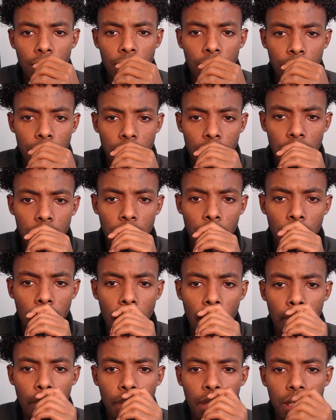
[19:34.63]
See what
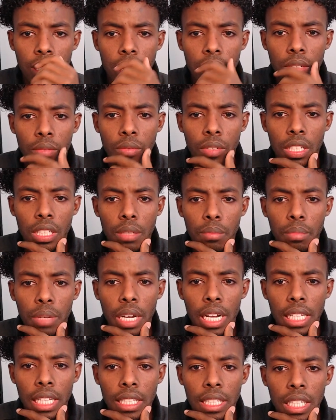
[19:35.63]
happens here. We need to
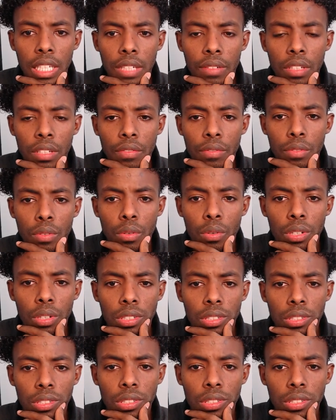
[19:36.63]
break this level, of course.